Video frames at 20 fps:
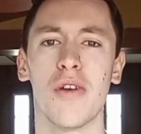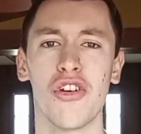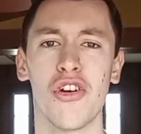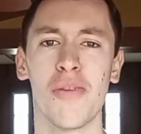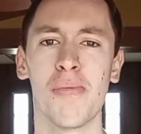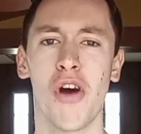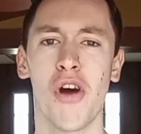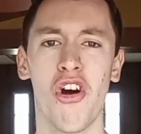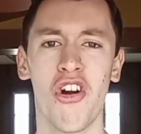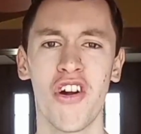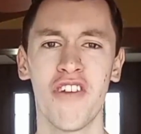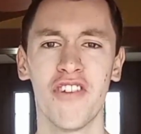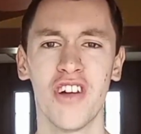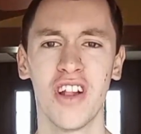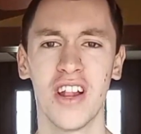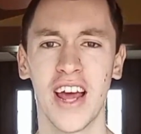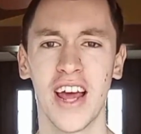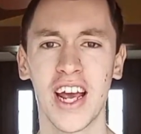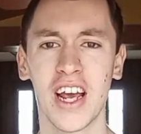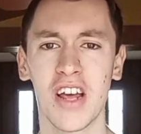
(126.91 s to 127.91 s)
You're part of a
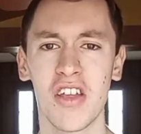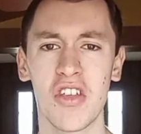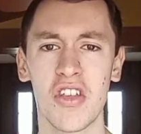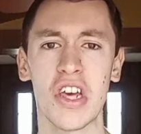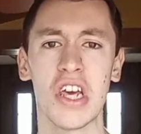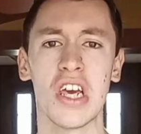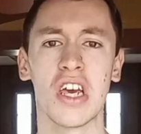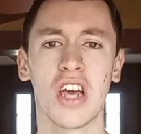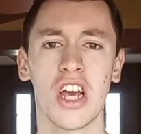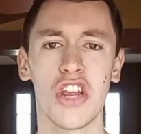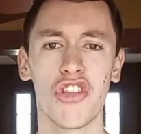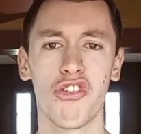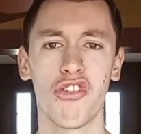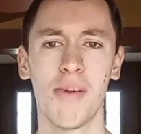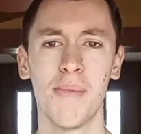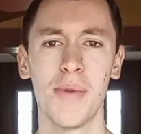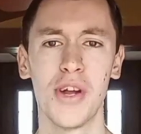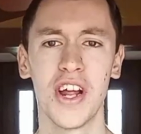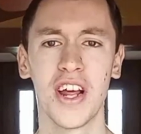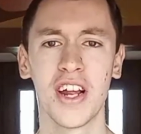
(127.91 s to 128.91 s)
legacy,
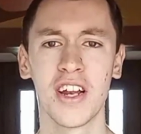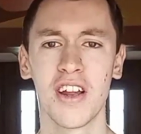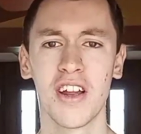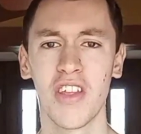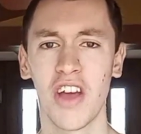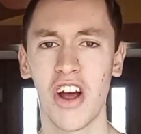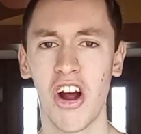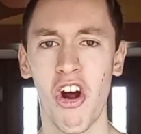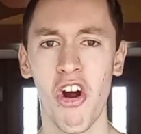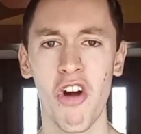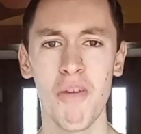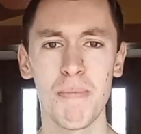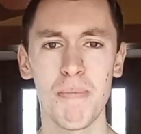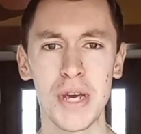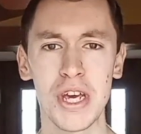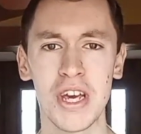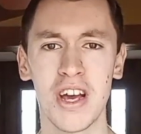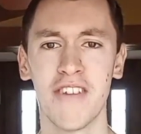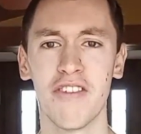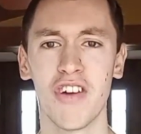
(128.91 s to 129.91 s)
contributing to the
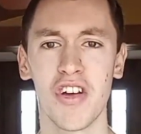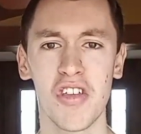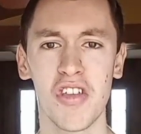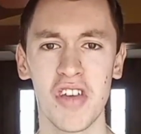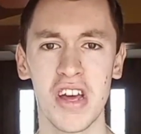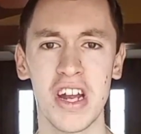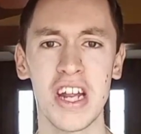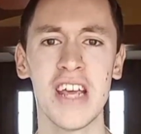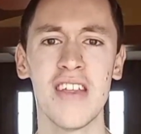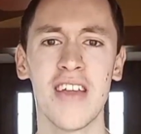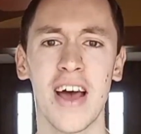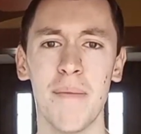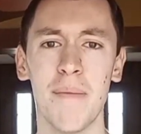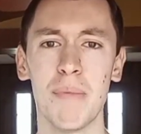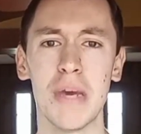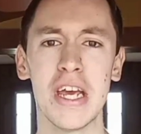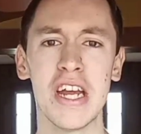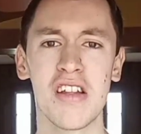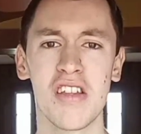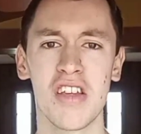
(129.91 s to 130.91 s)
heartbeat of a city that
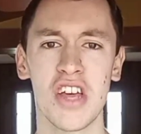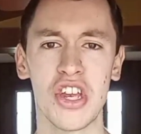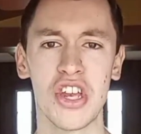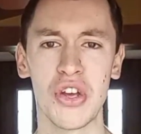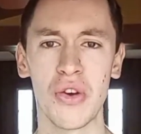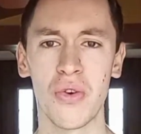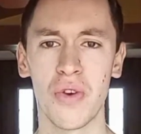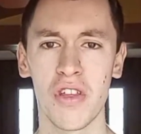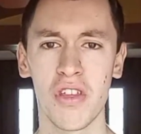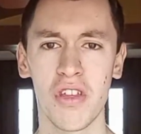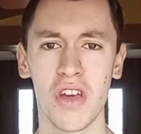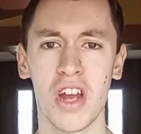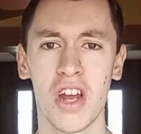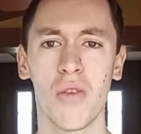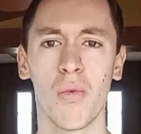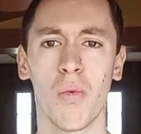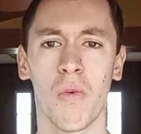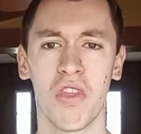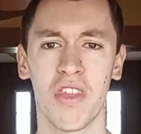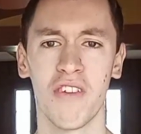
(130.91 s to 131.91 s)
beats in
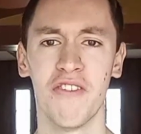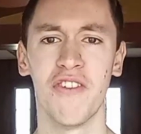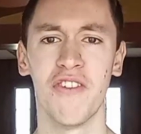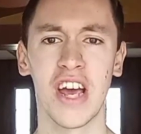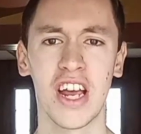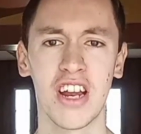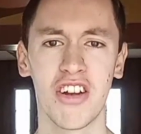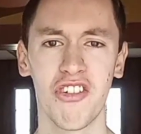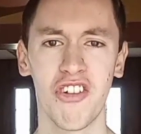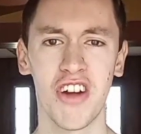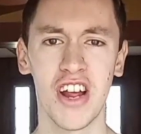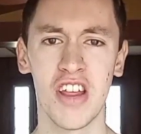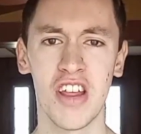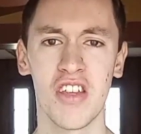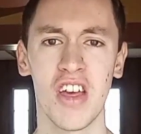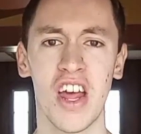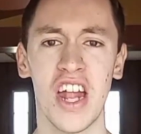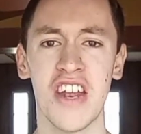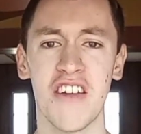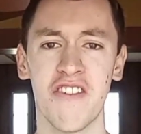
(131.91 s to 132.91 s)
unison with the victories
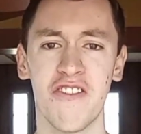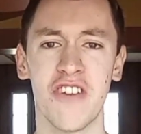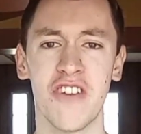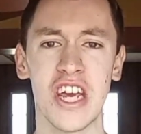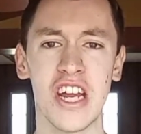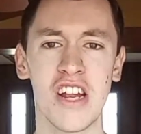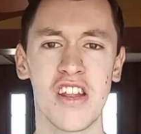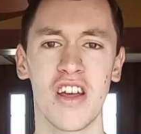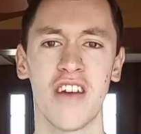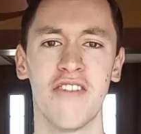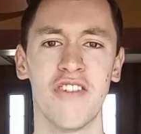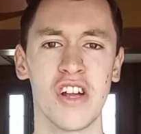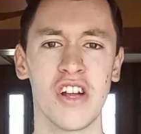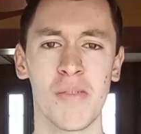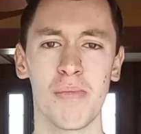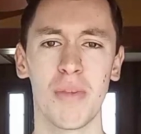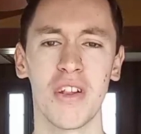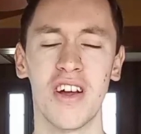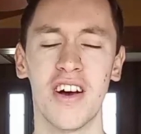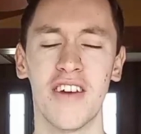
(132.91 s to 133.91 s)
and defeats of its
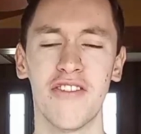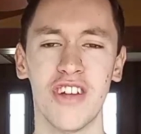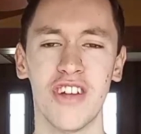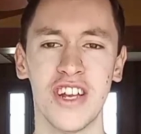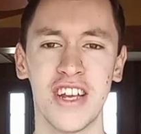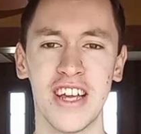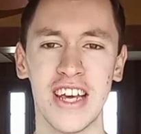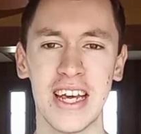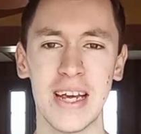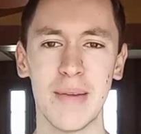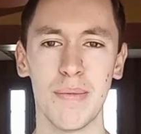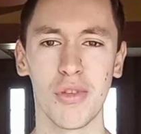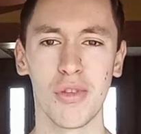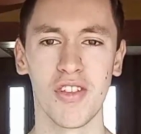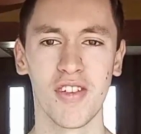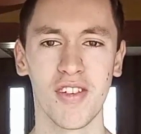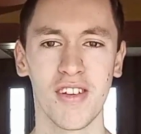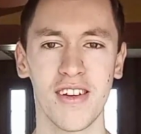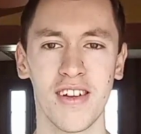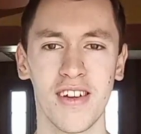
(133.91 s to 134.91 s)
beloved teams.